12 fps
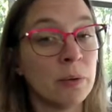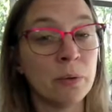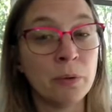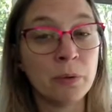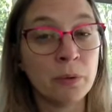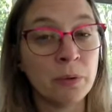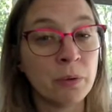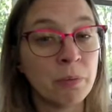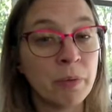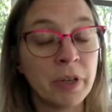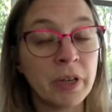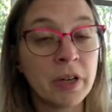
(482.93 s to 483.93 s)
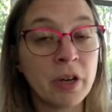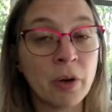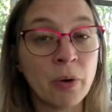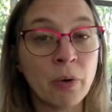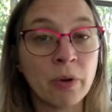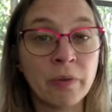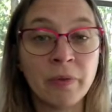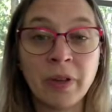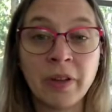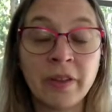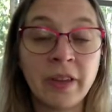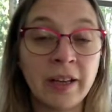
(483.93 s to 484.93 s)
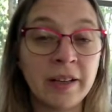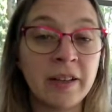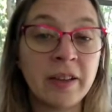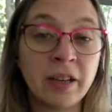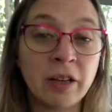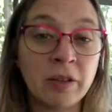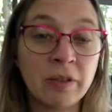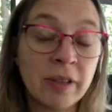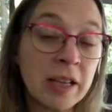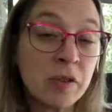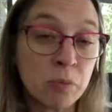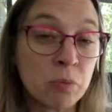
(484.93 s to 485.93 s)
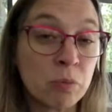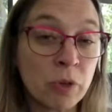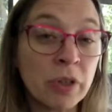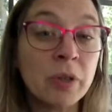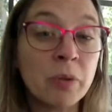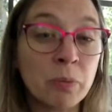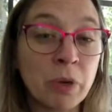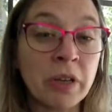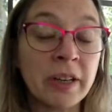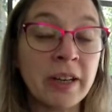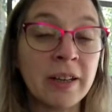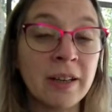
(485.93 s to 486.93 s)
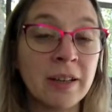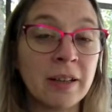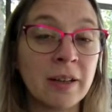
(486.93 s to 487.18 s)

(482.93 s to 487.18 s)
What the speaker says: Ooh, but you know, that's really, really